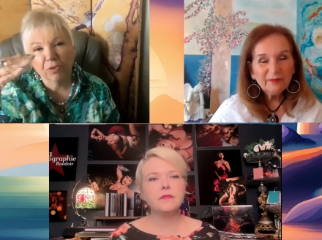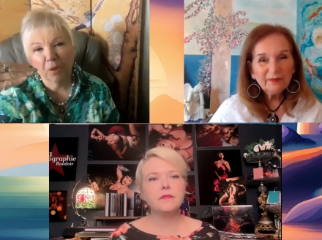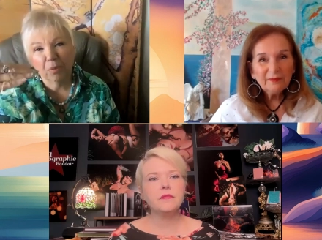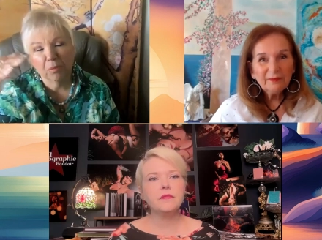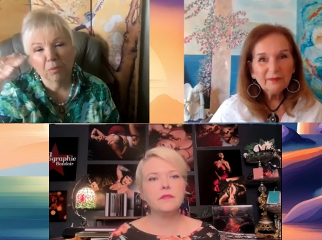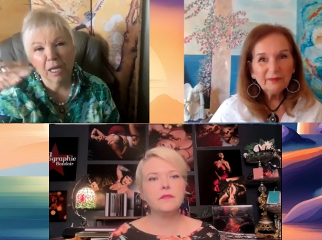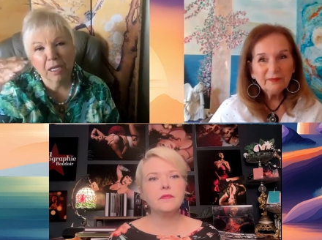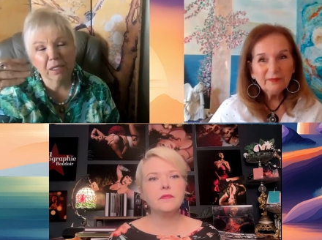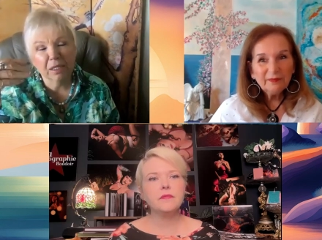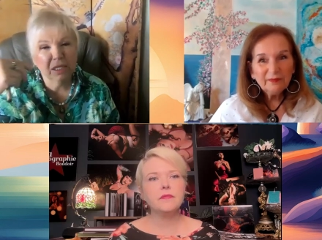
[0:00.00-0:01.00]
Speaker 1: from like
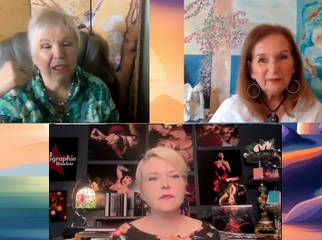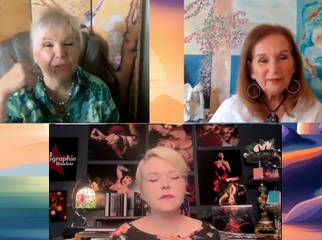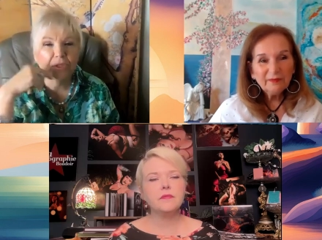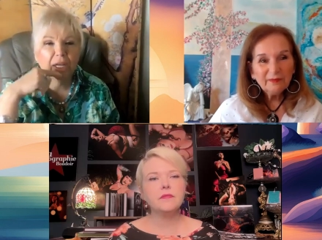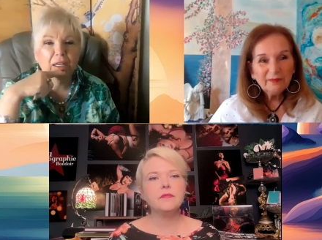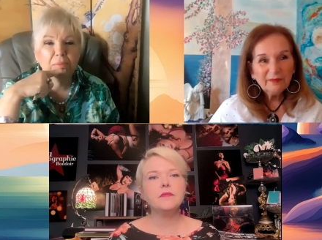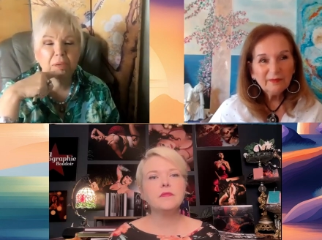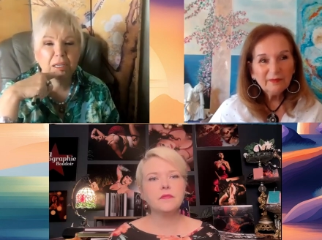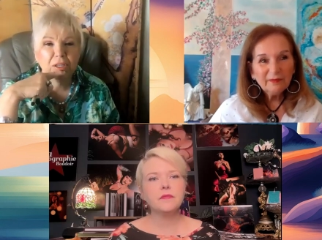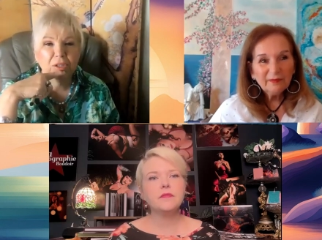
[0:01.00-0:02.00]
a standard, like a
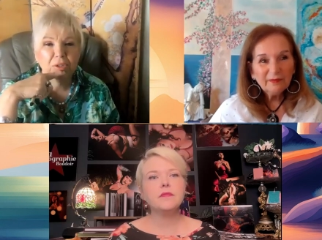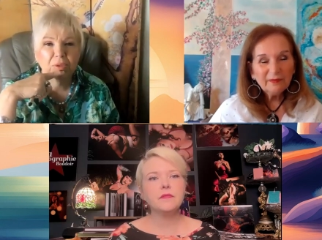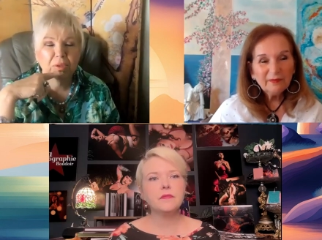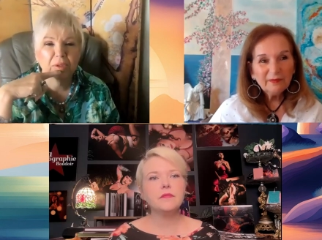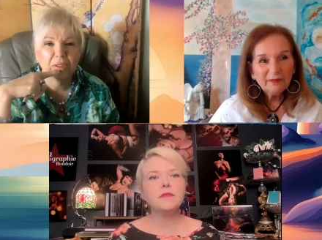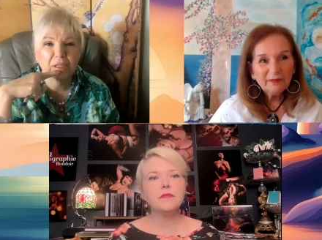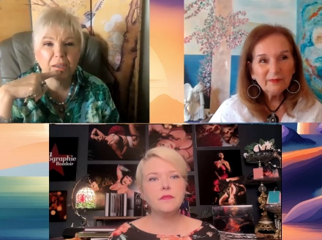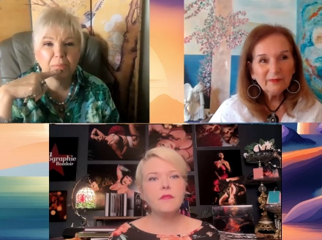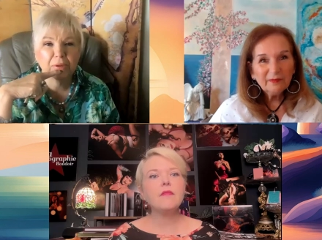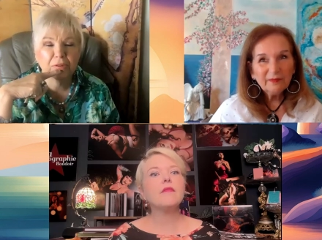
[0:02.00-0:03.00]
menu
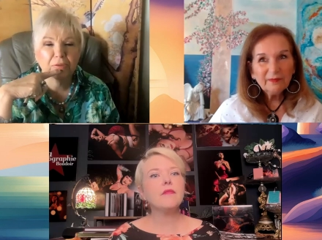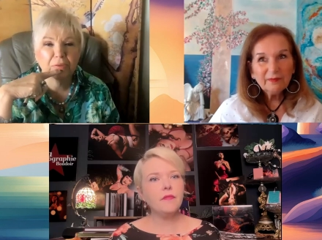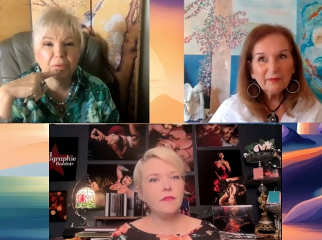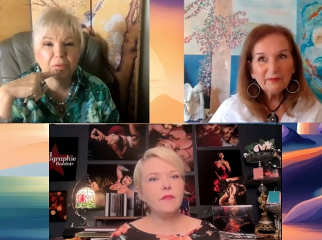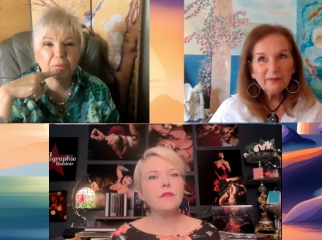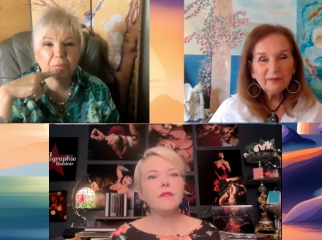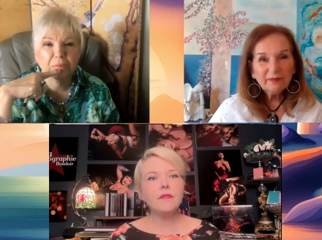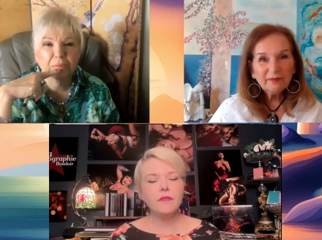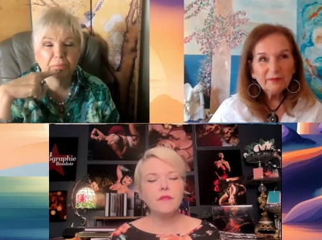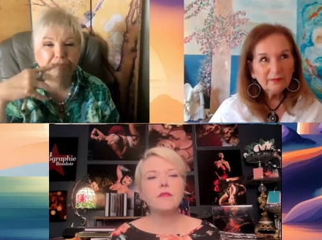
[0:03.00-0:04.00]
type of
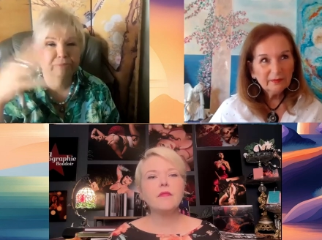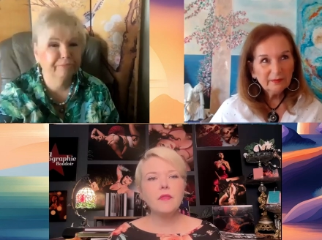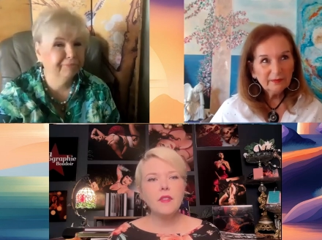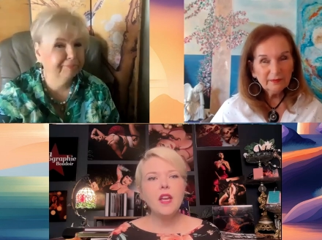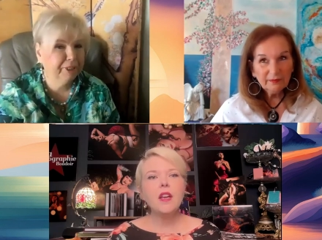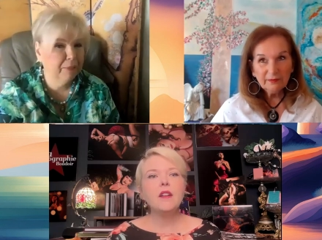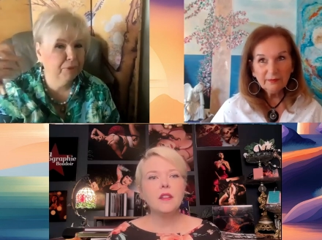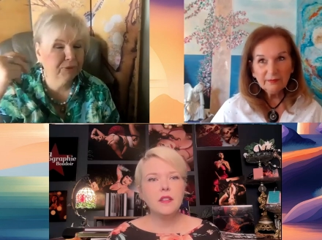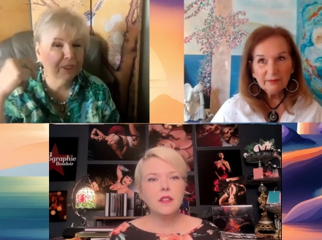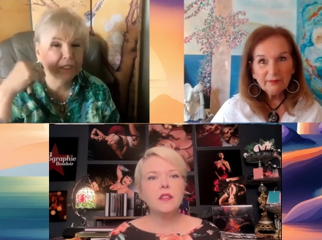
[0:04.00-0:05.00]
type
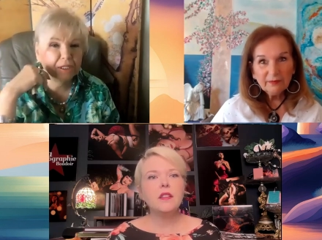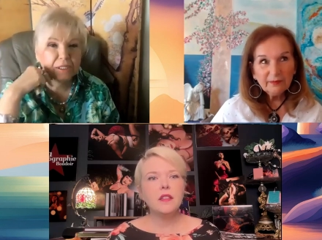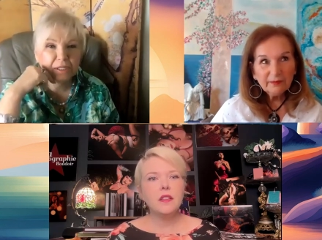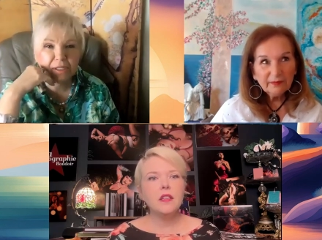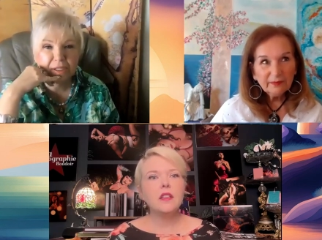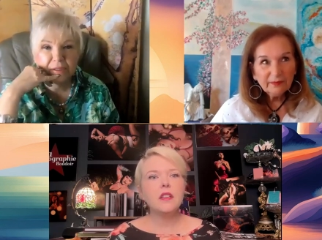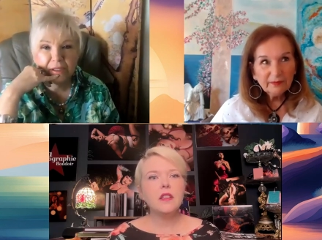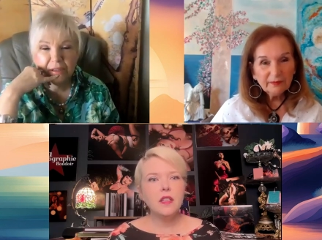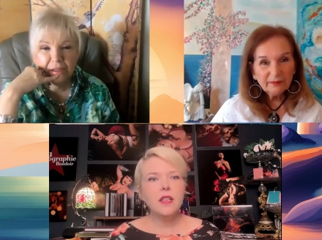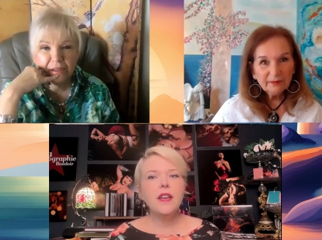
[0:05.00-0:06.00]
of list?
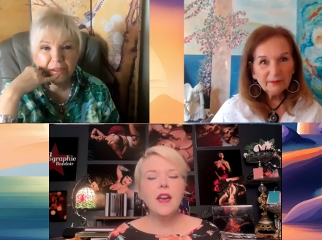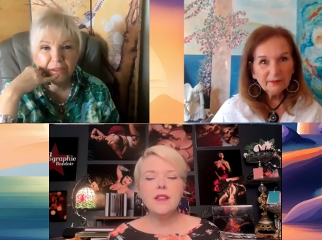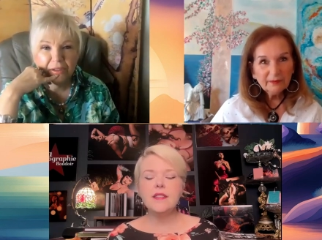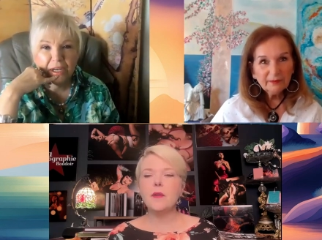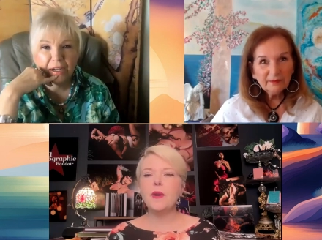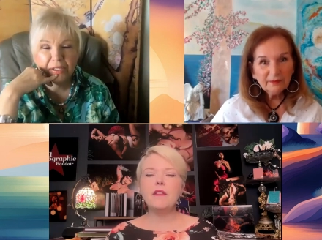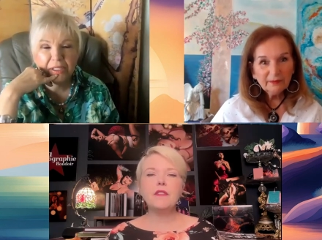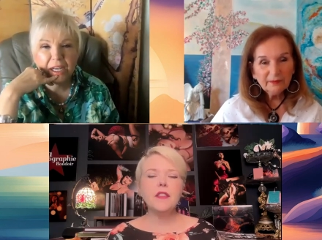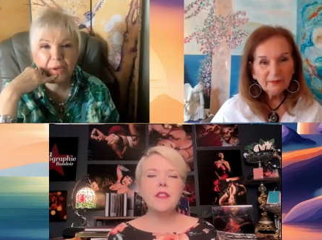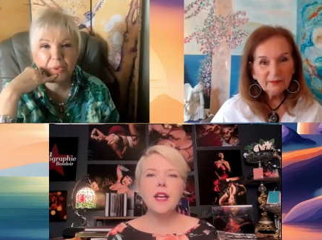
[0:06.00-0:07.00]
Speaker 2: Yes. So
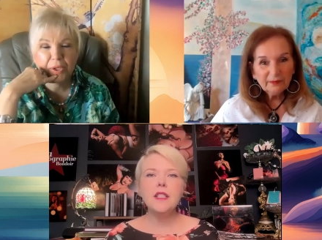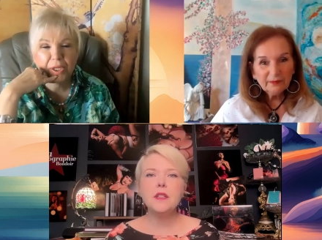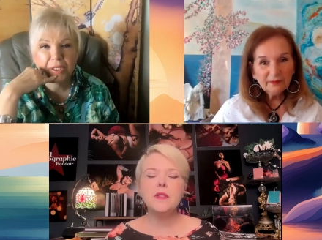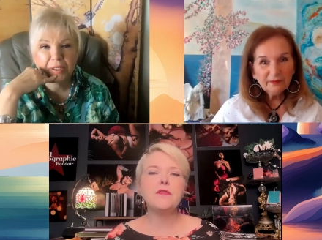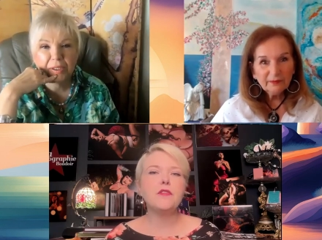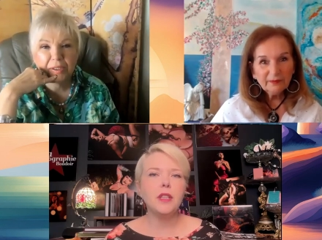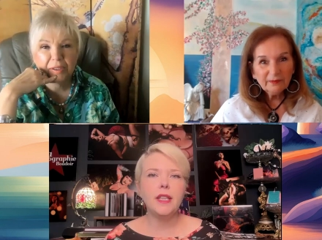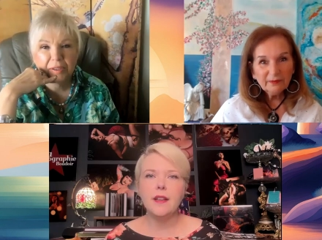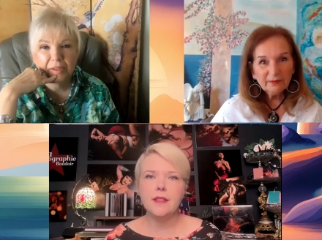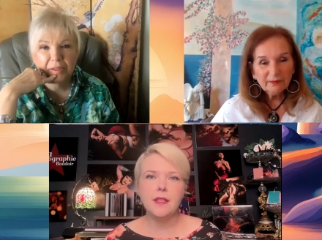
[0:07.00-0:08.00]
everything I do is fully
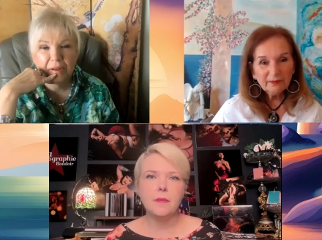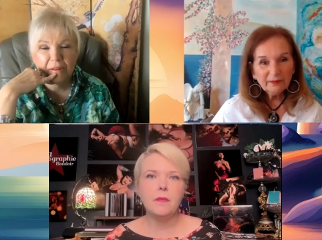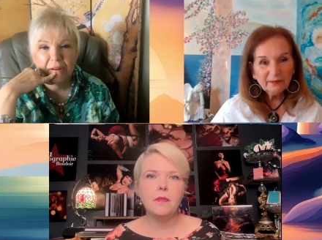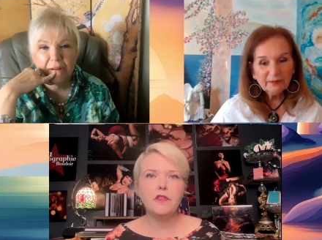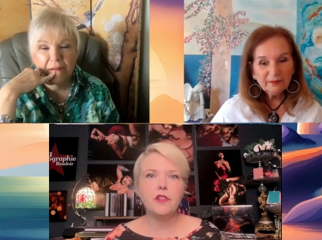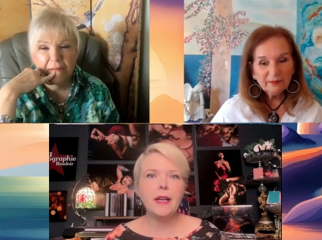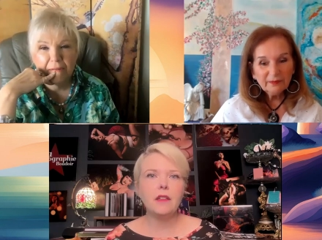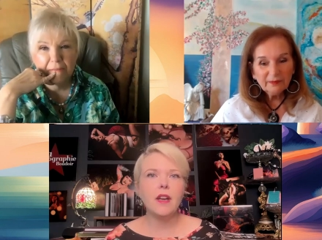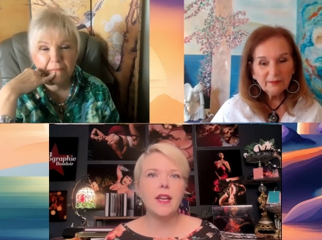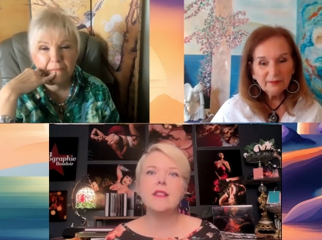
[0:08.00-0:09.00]
custom for my
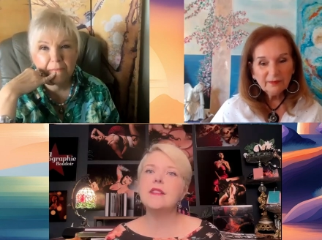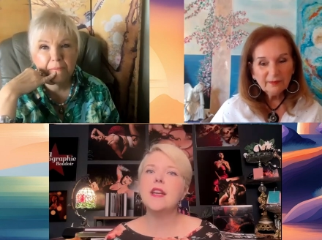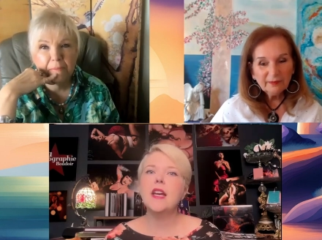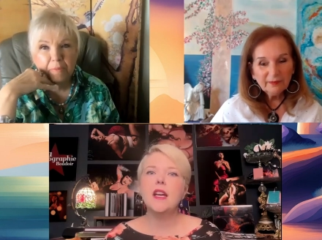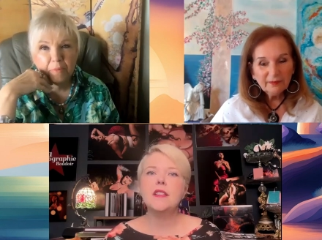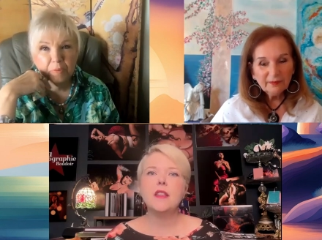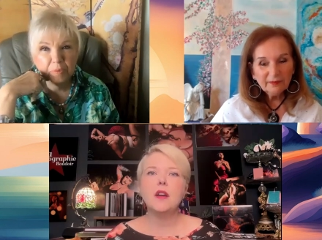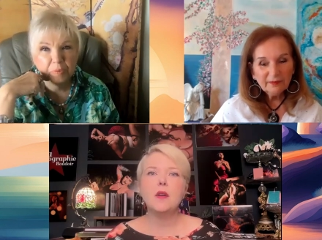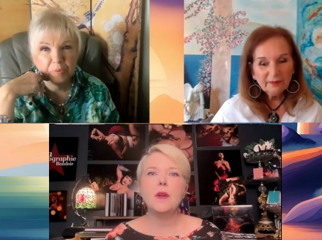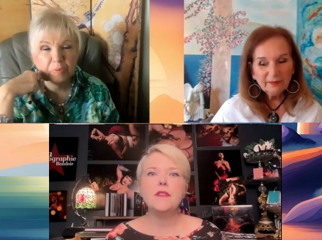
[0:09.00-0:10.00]
clients.
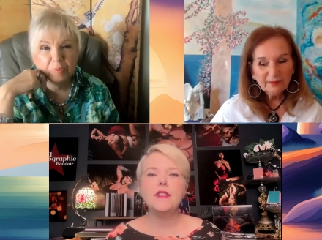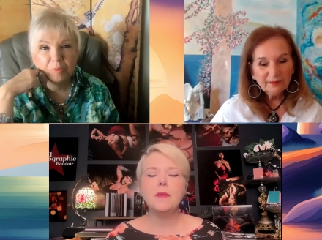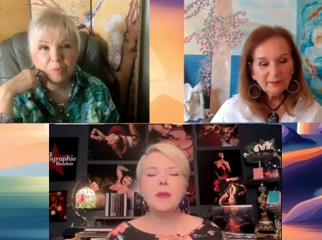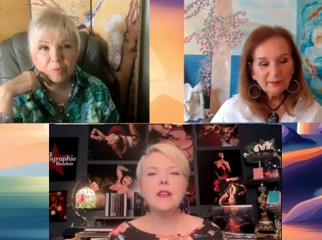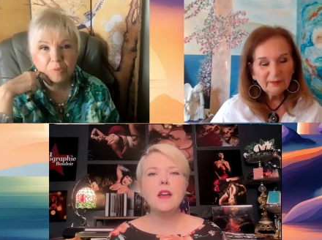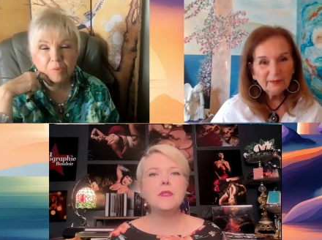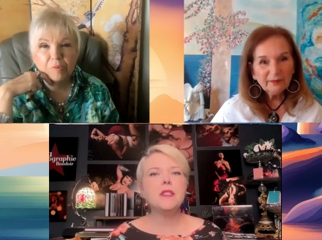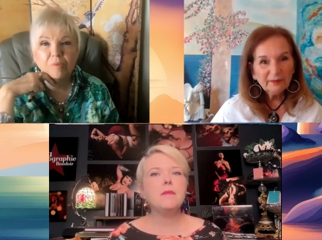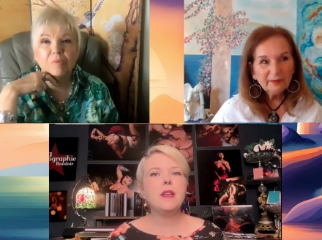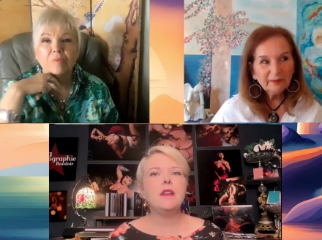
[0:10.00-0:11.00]
So if somebody comes
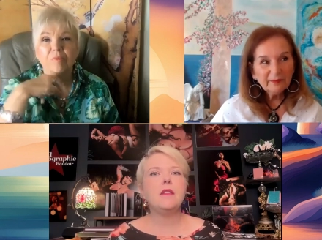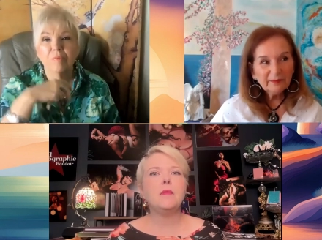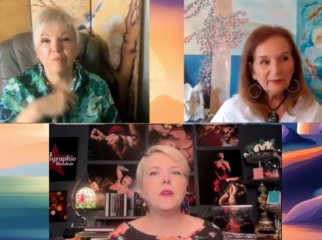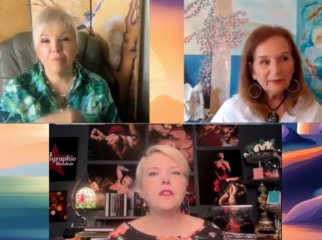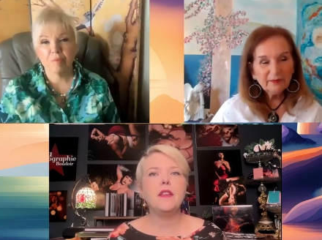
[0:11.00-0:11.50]
to me with